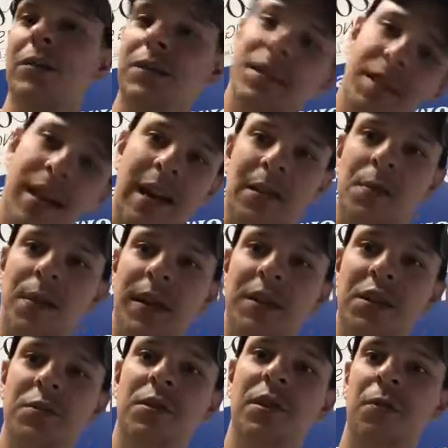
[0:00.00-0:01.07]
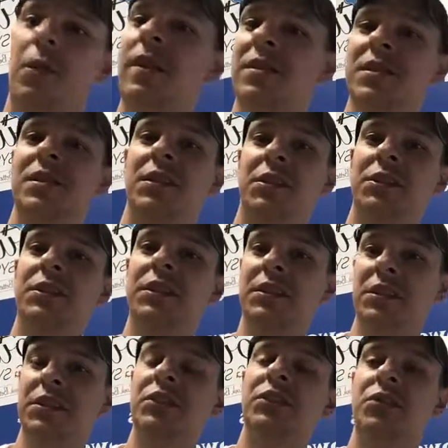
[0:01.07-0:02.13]
let's get everybody doing what I just learned
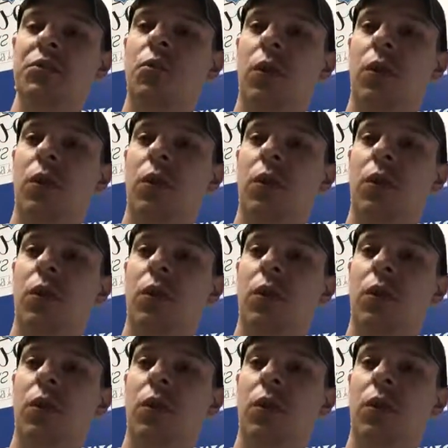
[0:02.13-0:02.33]
at this new